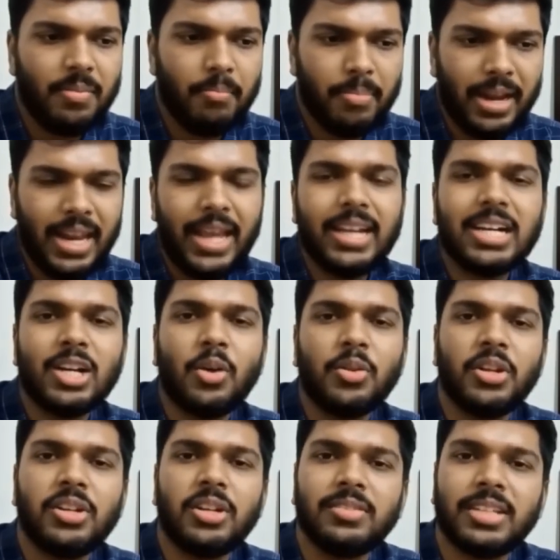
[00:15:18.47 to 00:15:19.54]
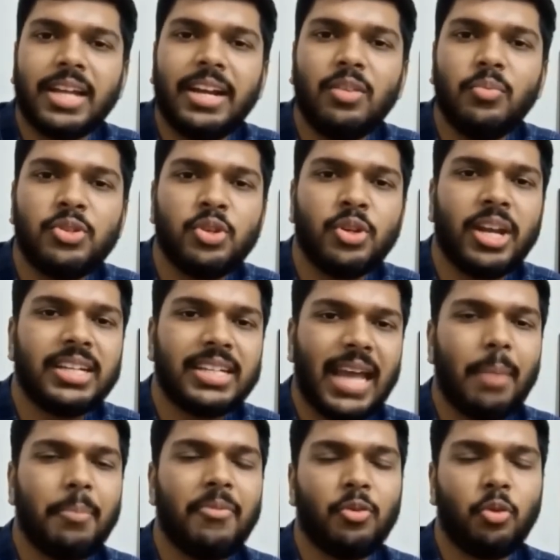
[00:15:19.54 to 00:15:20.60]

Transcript: bell icon on the side which you can tap